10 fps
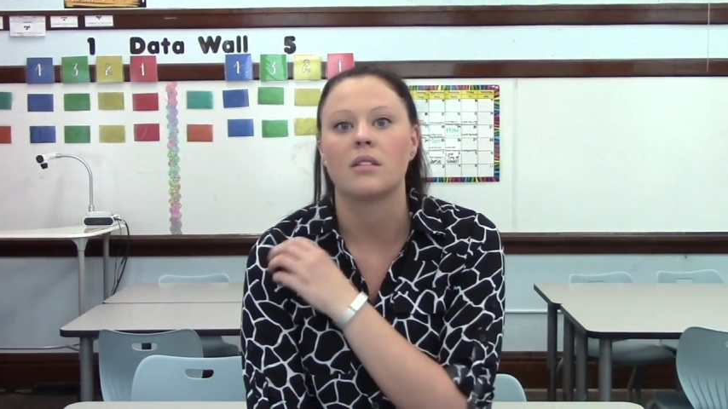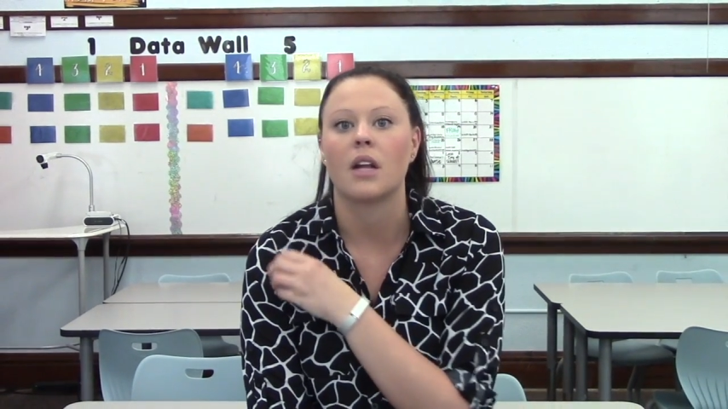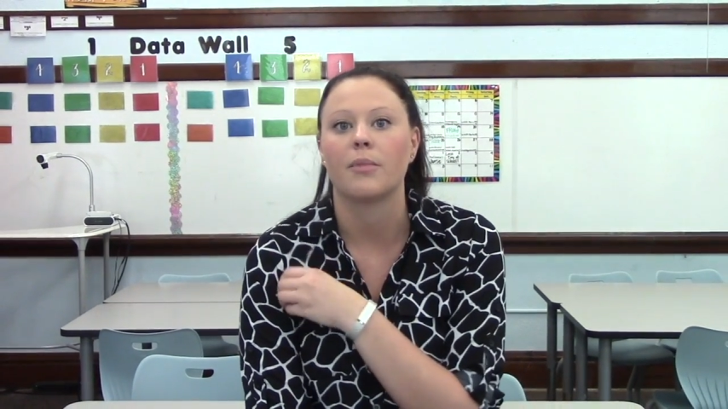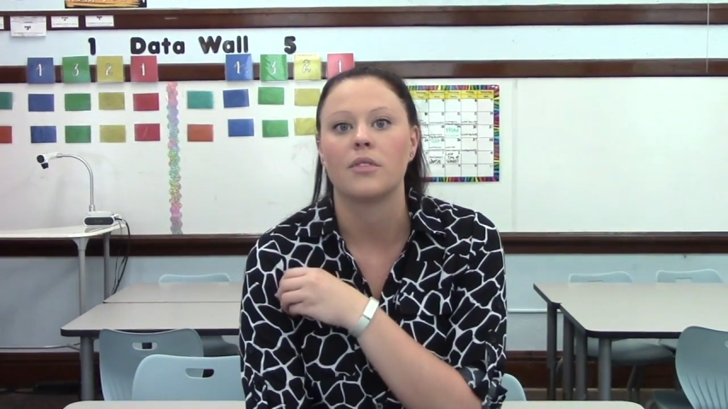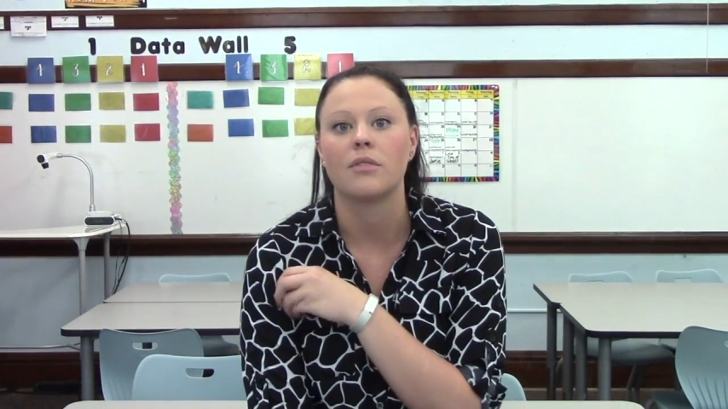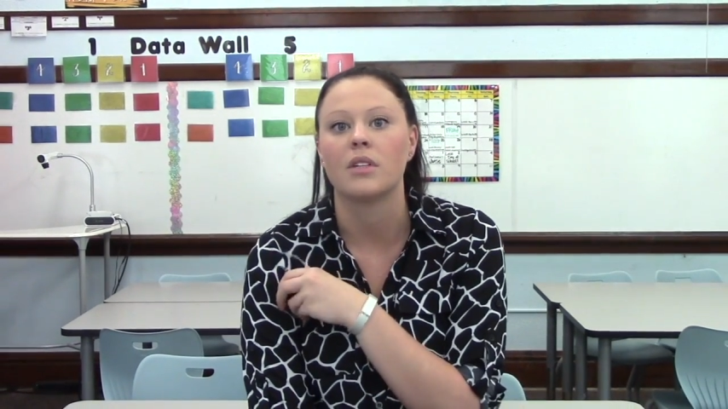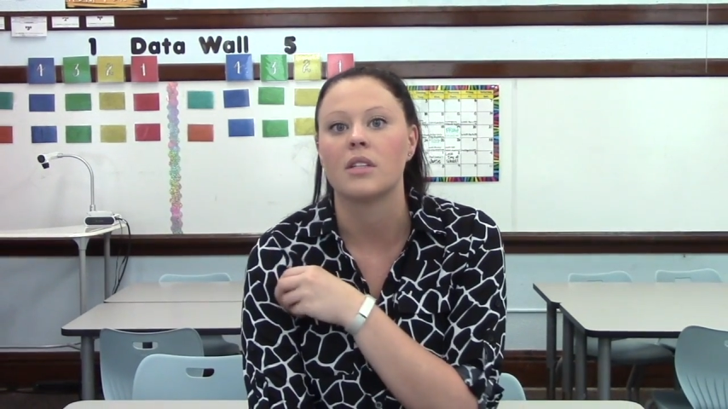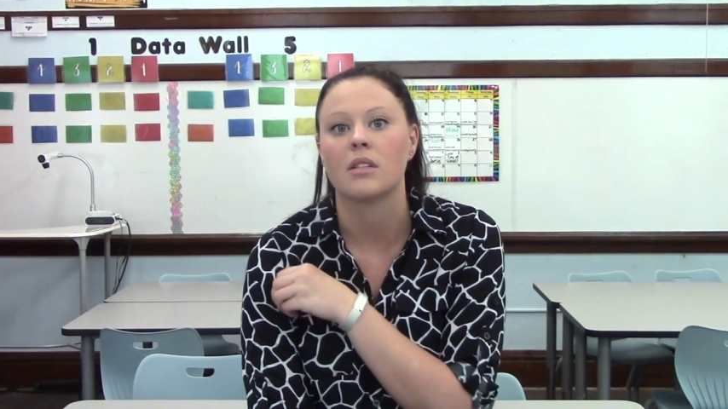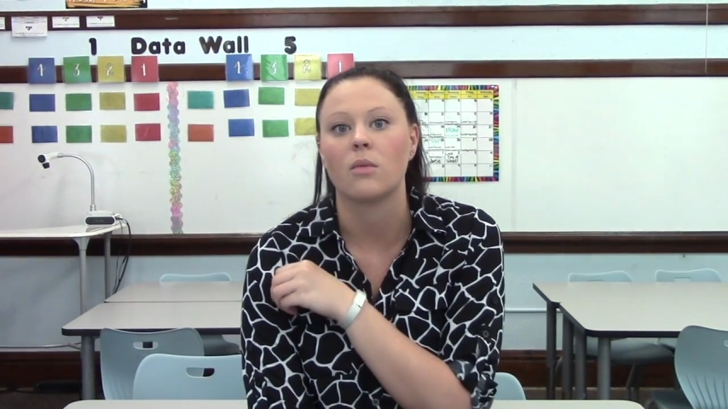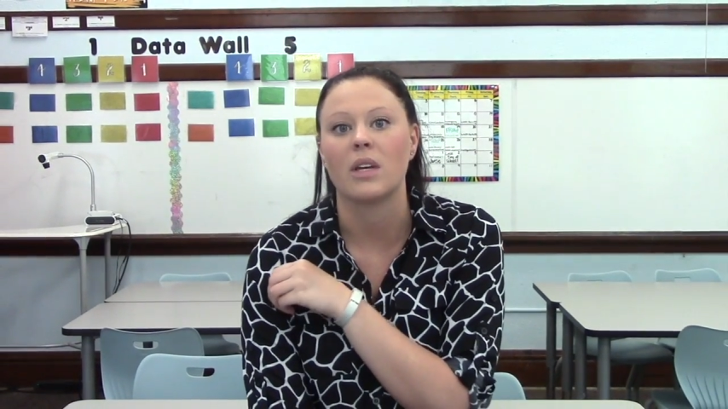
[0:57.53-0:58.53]
and
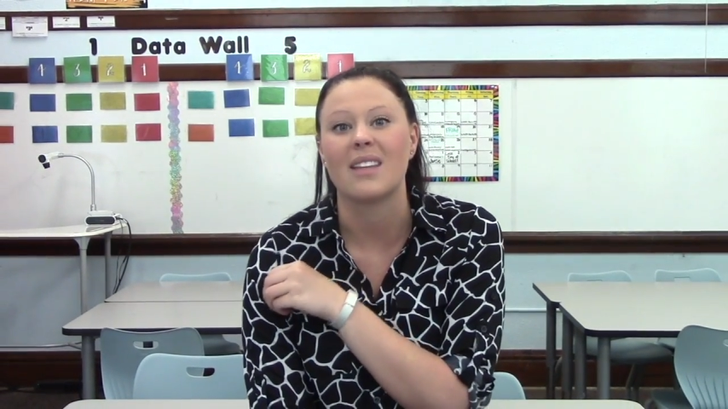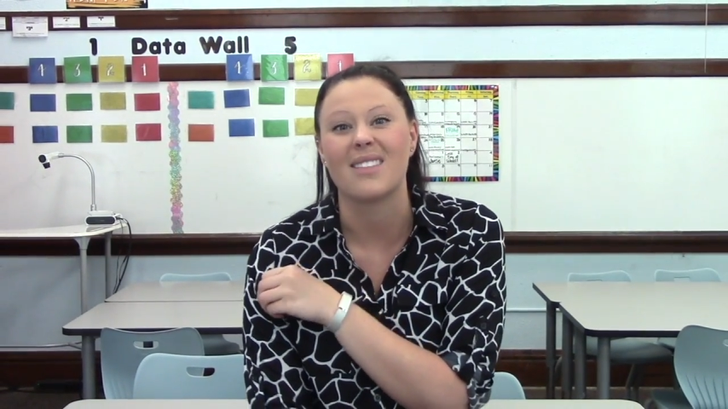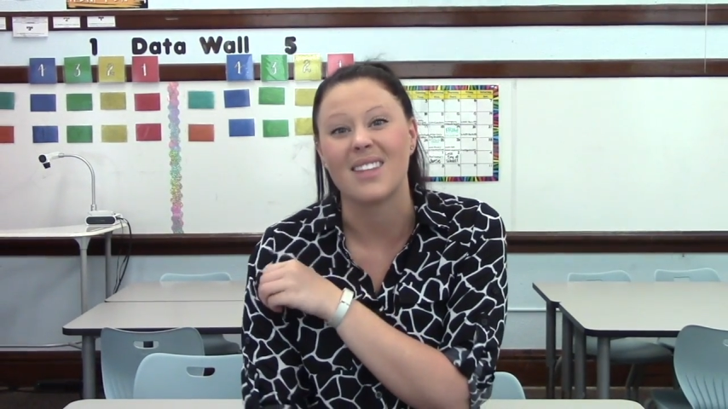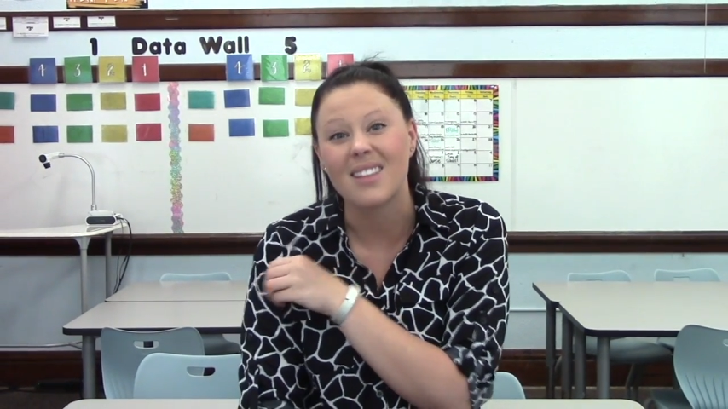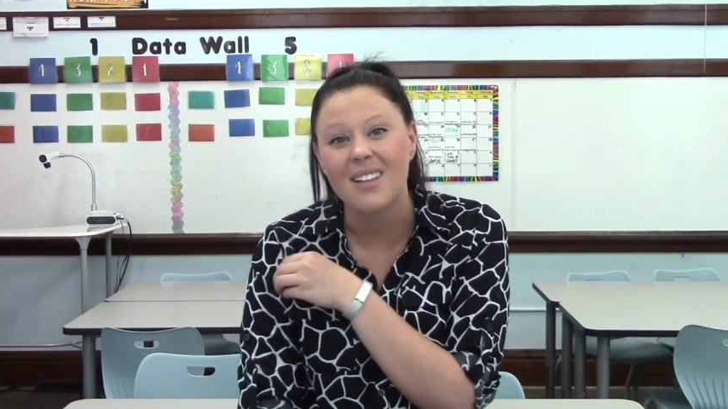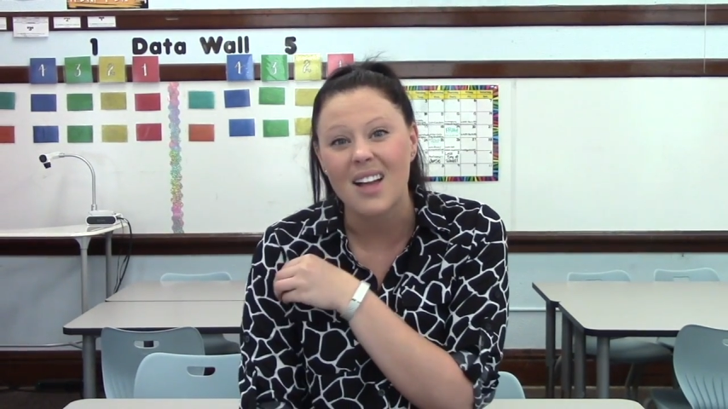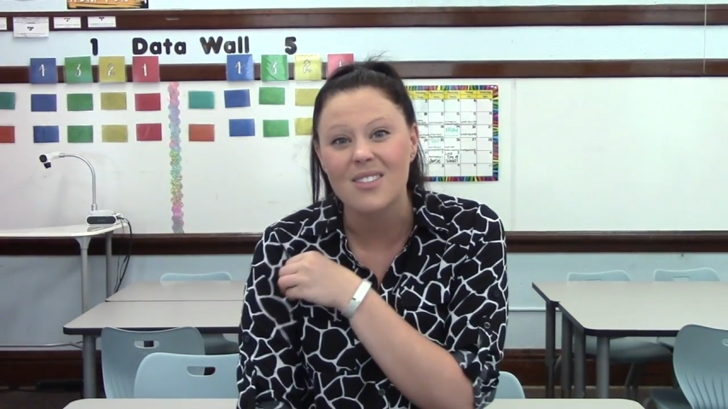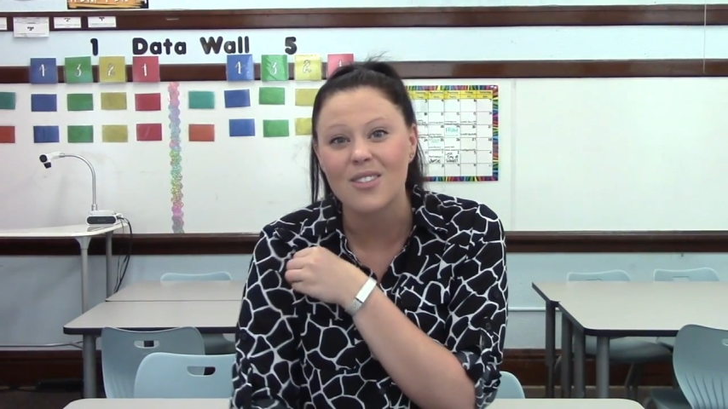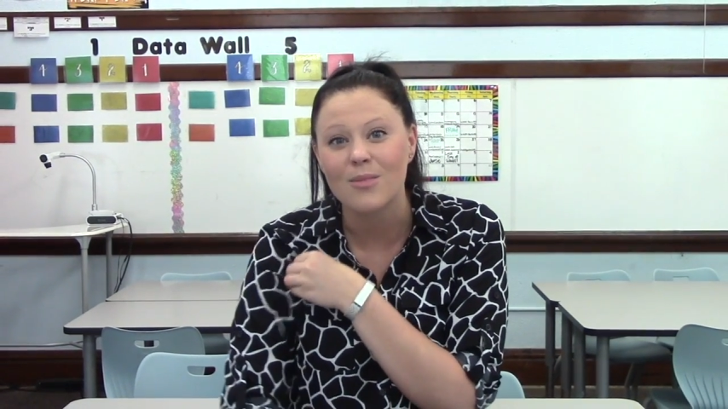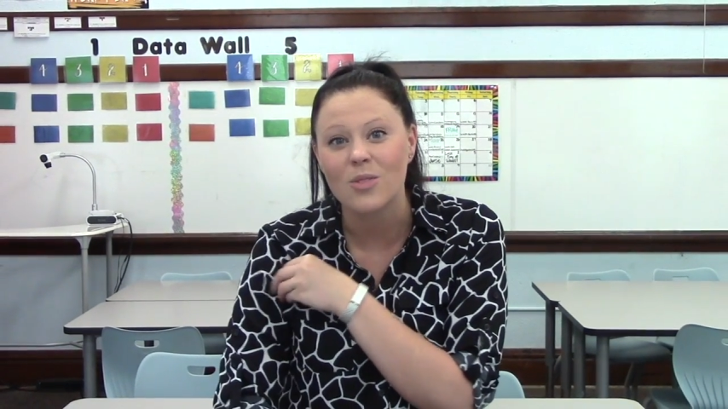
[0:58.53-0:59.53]
opportunities within the
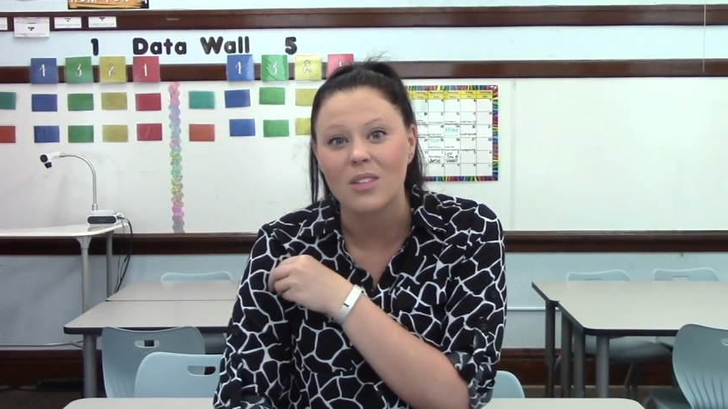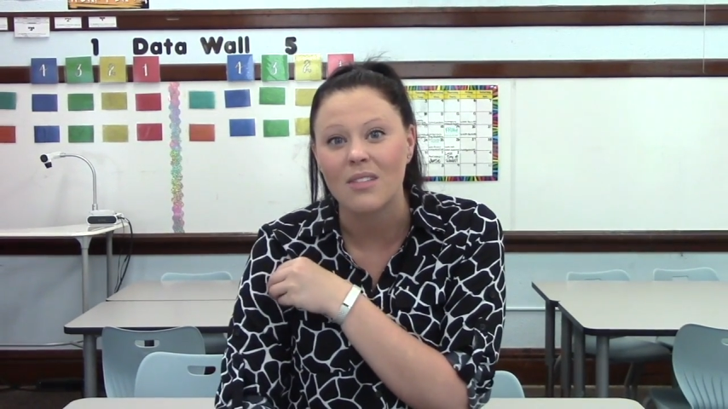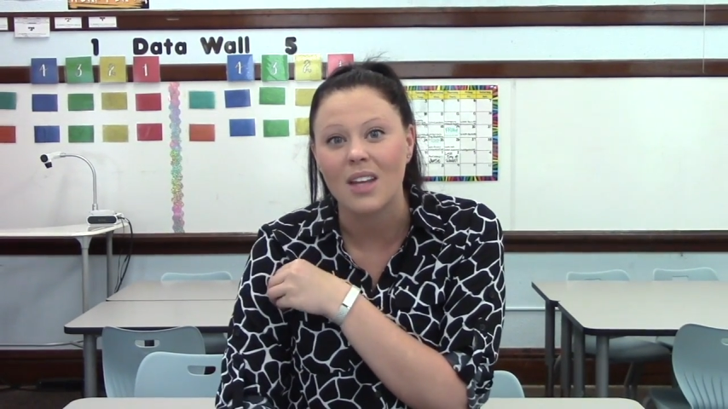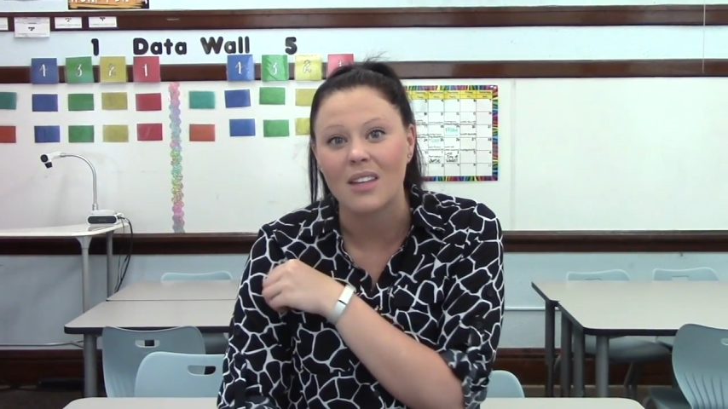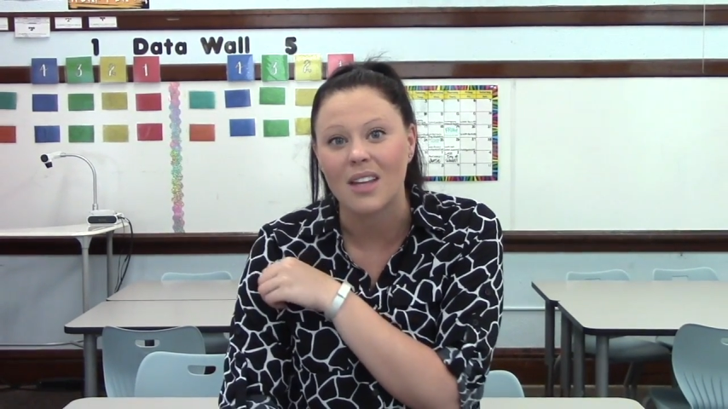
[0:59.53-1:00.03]
classroom to alleviate